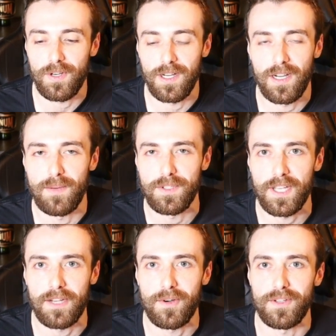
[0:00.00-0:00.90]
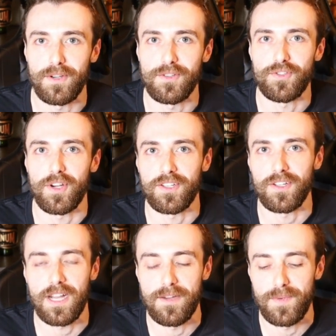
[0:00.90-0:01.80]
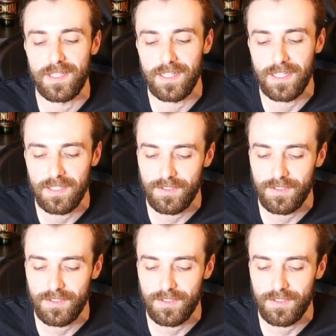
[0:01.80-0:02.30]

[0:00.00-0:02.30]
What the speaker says: I'm a Taekwondo instructor. I've been I've